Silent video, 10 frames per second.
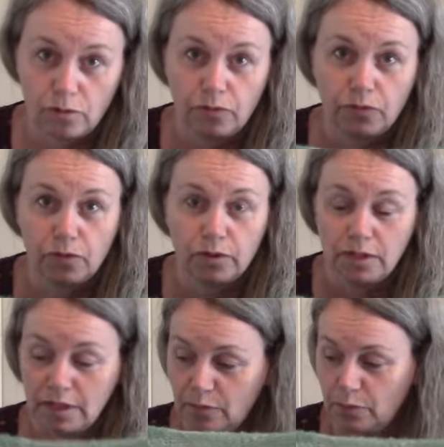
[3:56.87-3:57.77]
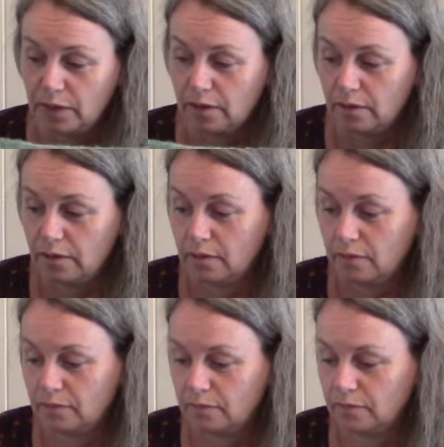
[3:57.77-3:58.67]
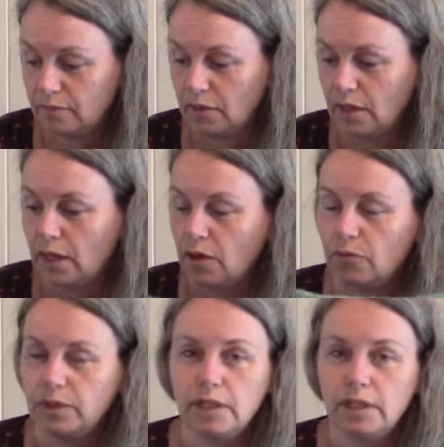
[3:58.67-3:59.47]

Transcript: of course is bigger. When